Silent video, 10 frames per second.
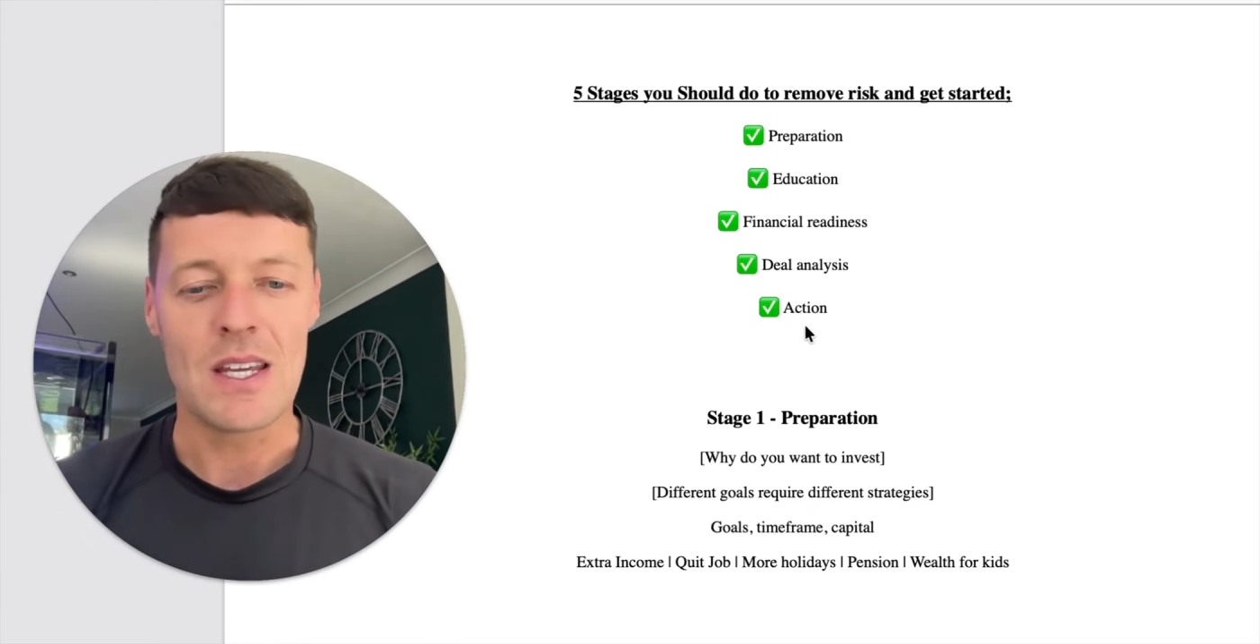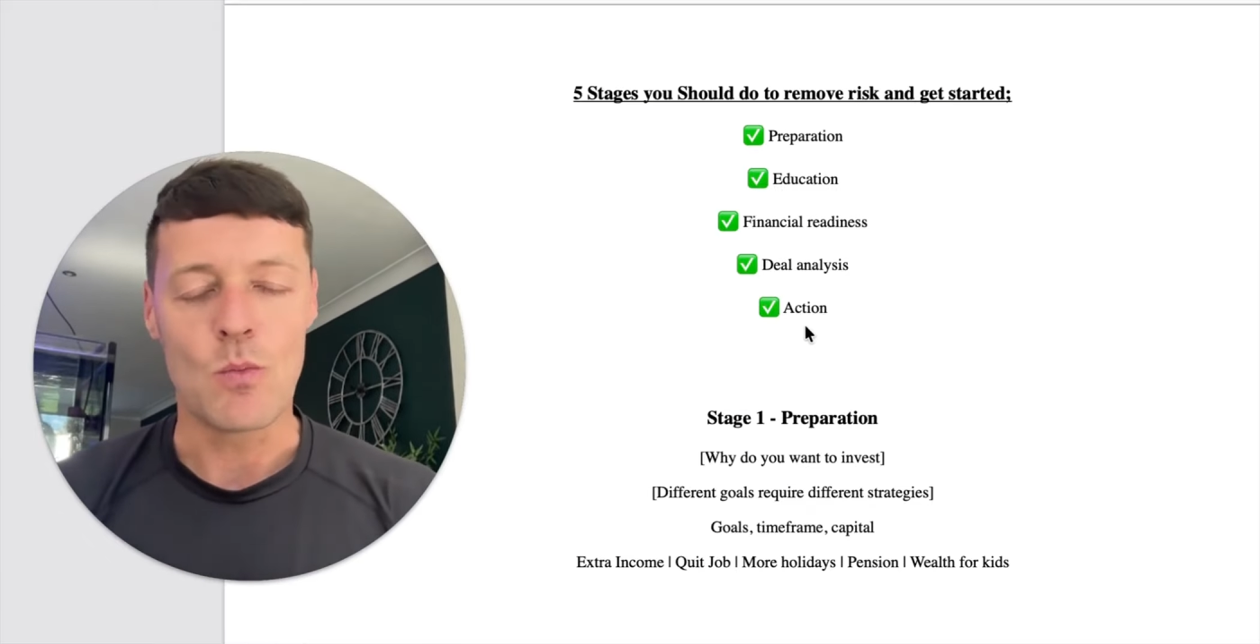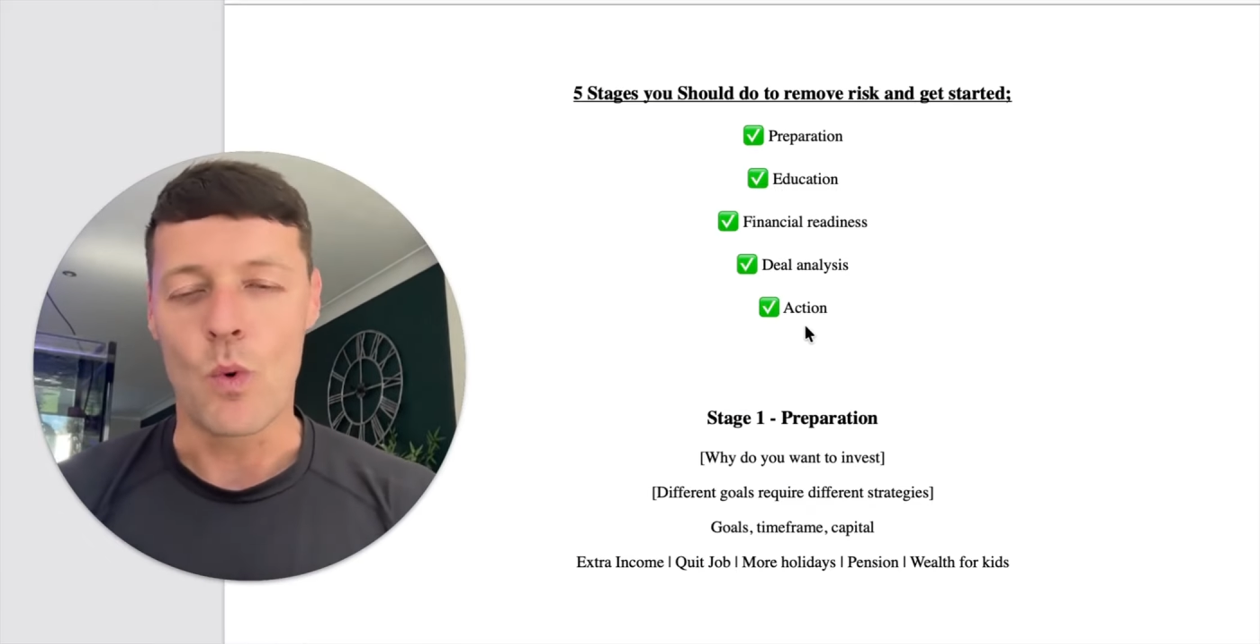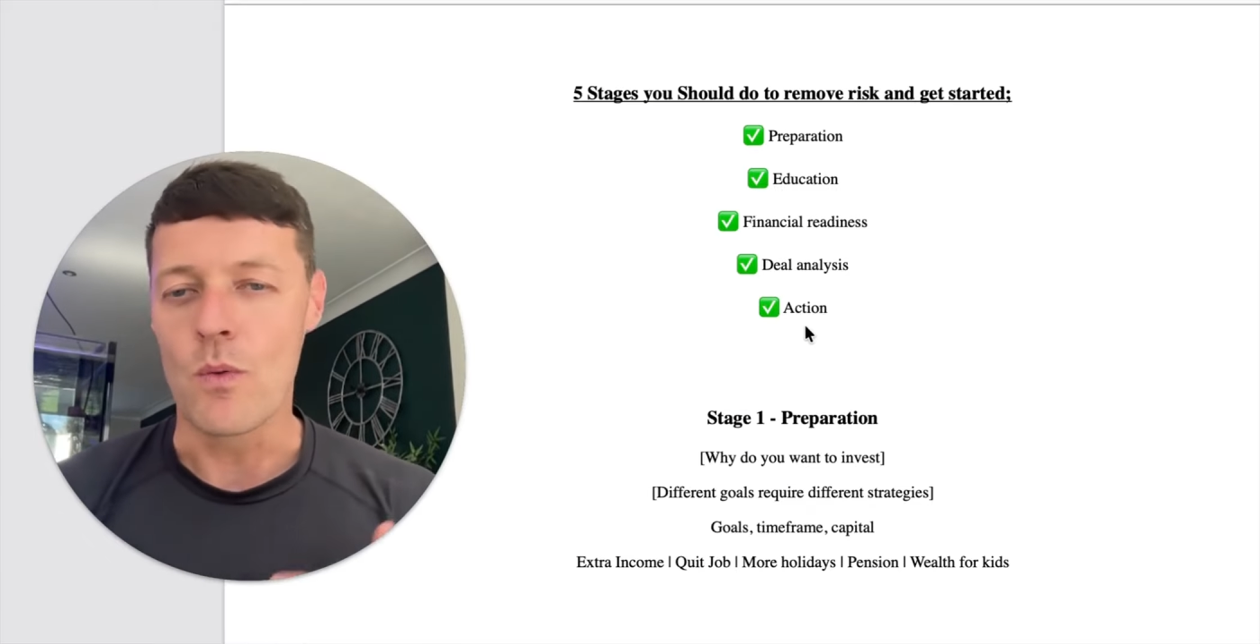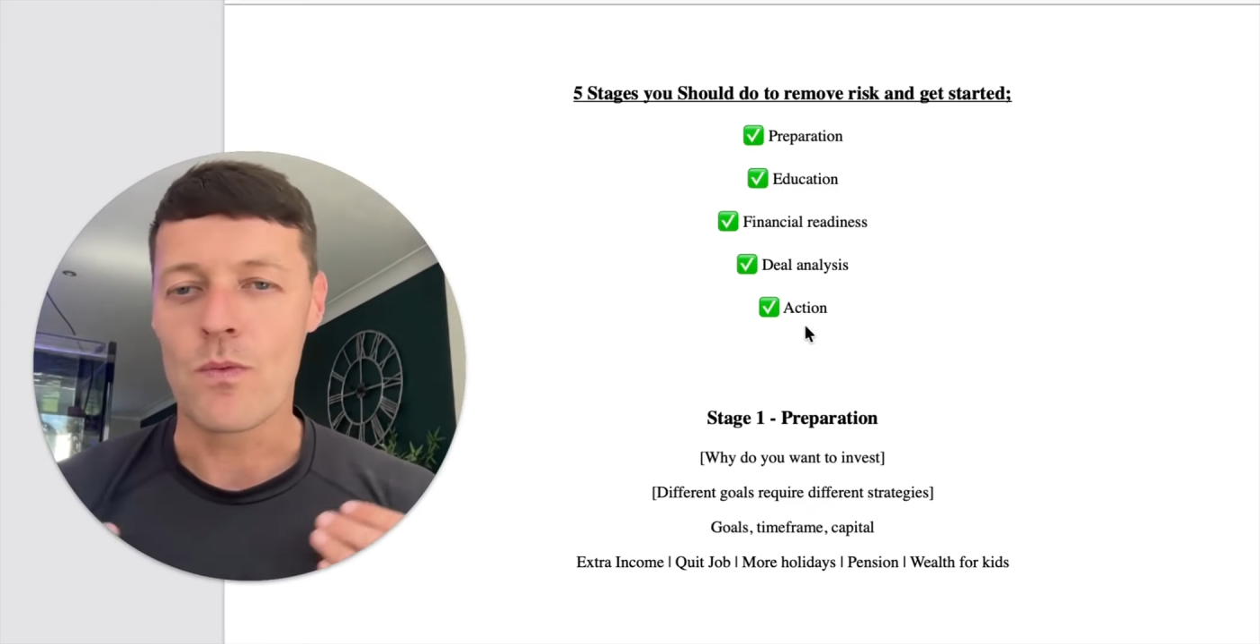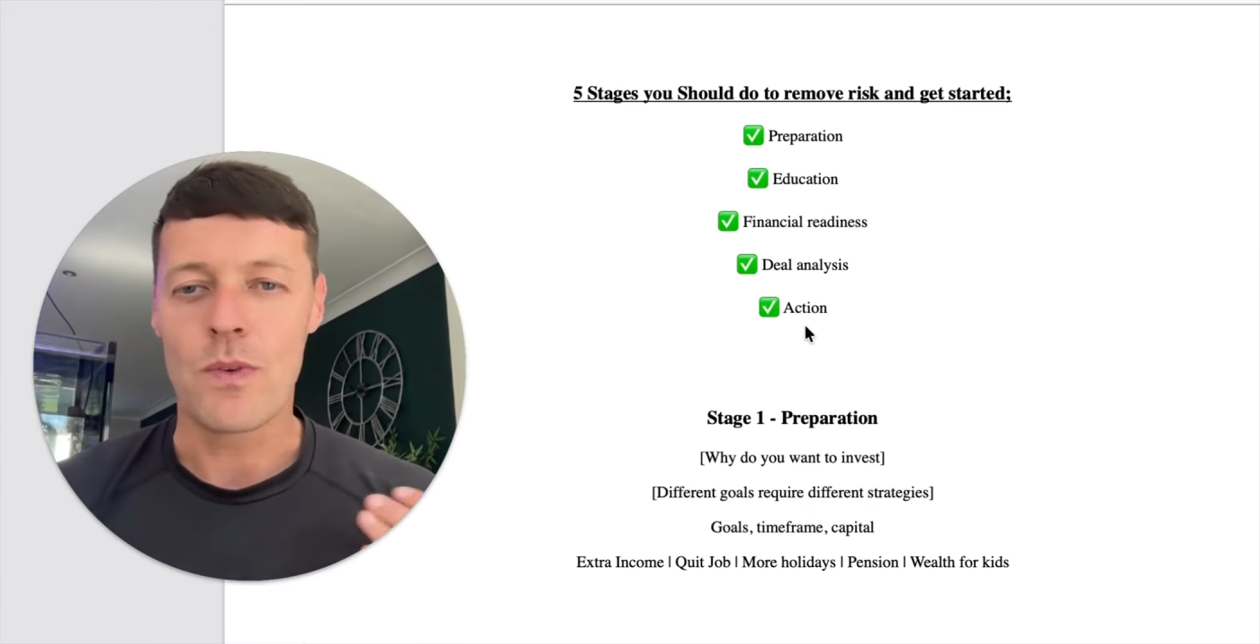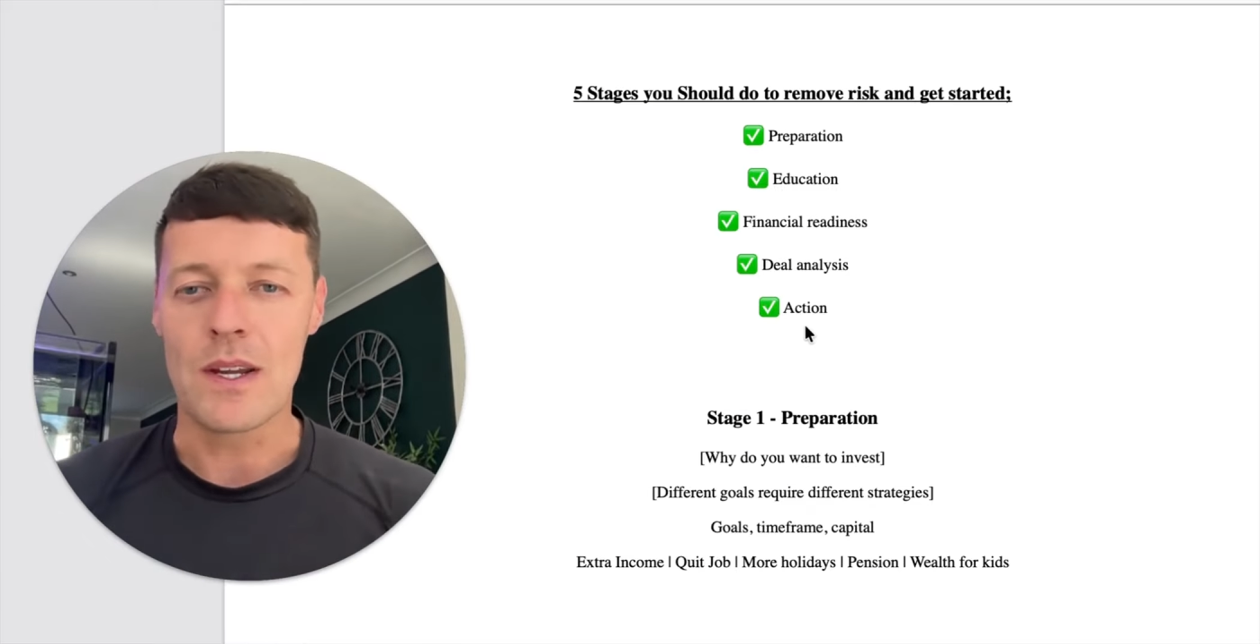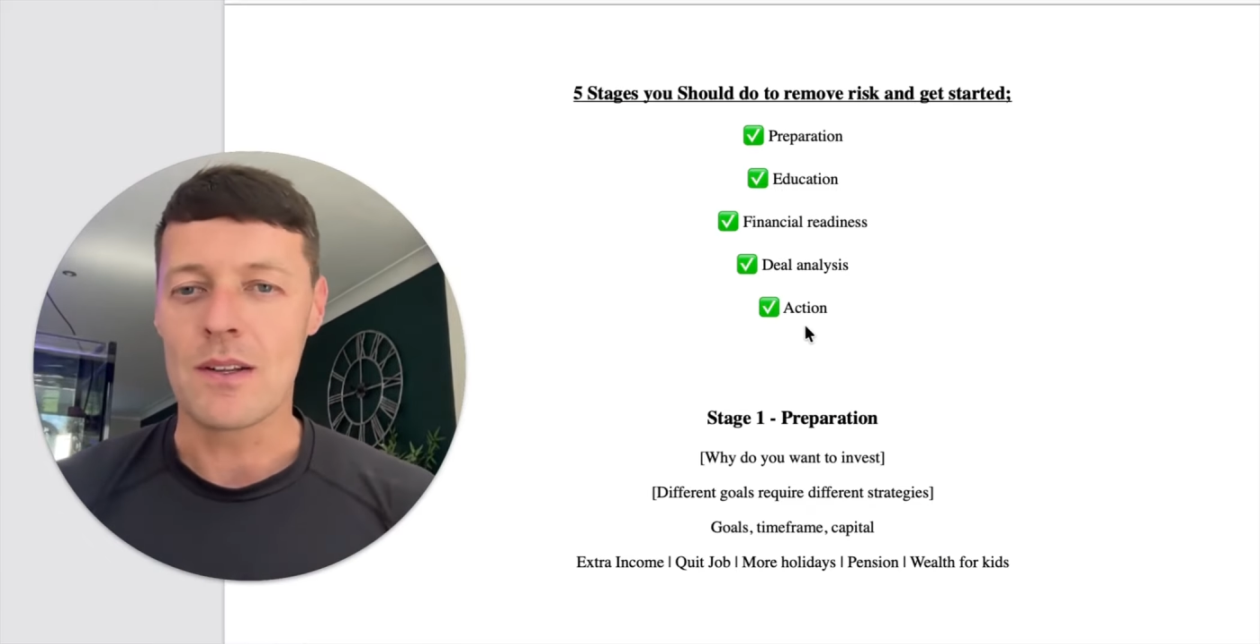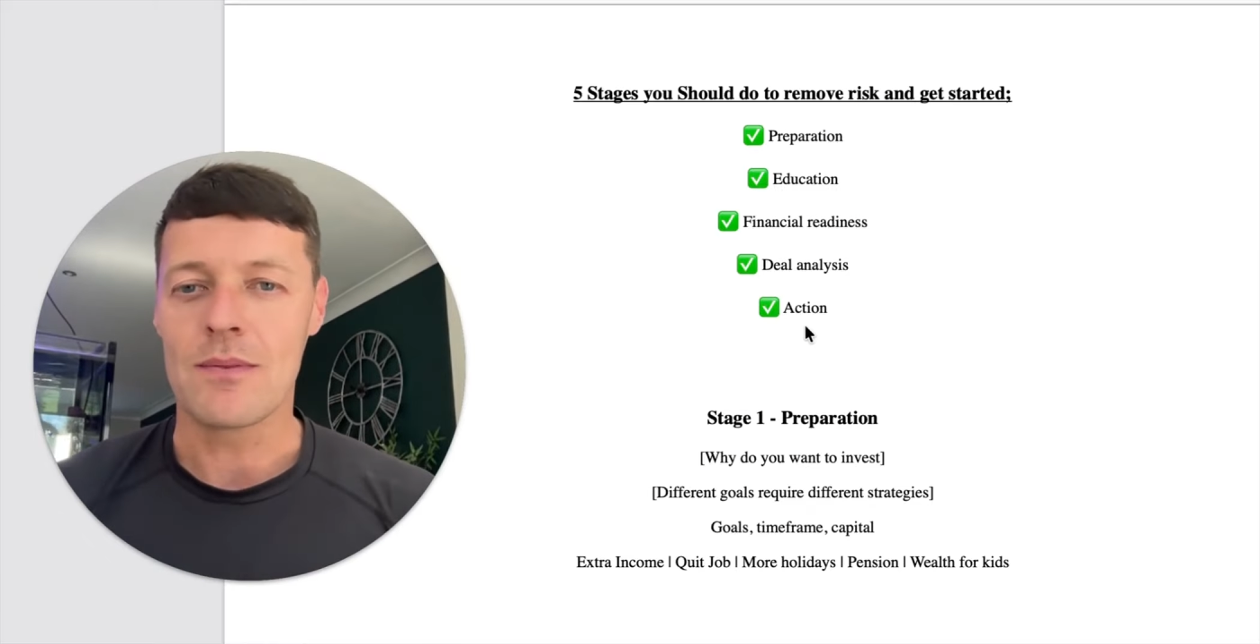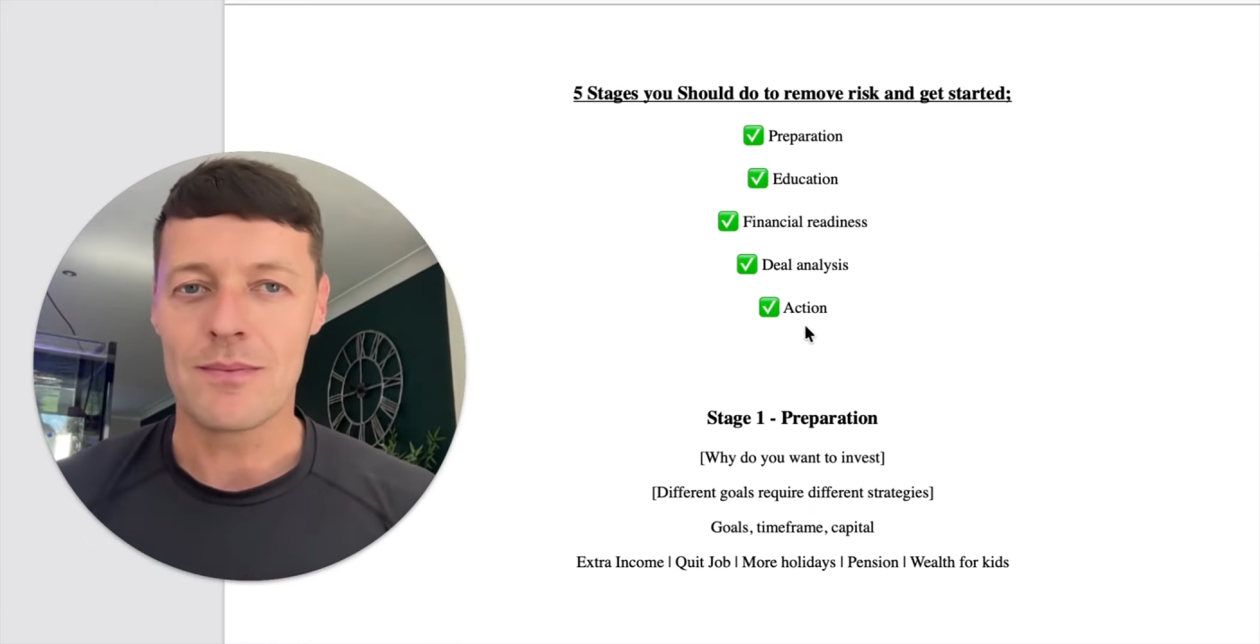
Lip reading: It won't feel